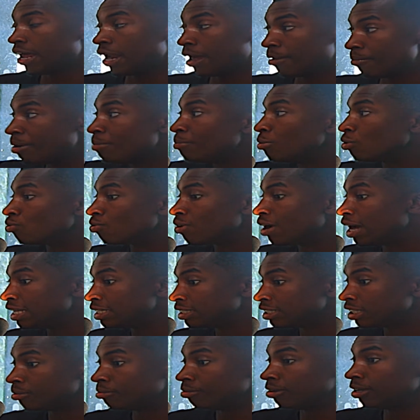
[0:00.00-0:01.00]
And I remember
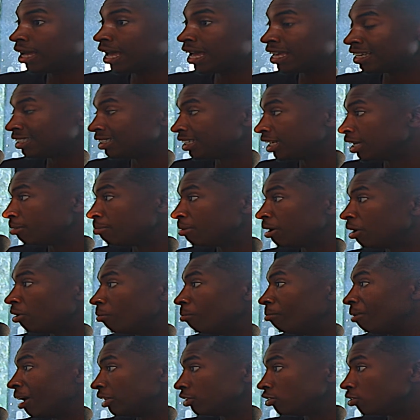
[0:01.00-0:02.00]
writing an essay
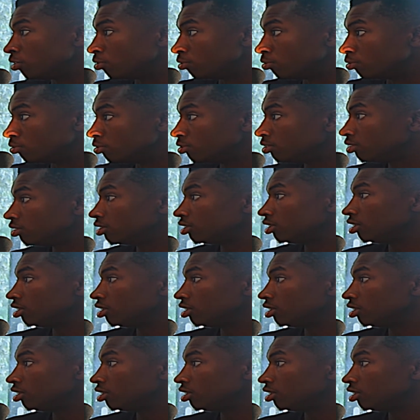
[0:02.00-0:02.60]
about McDonald's.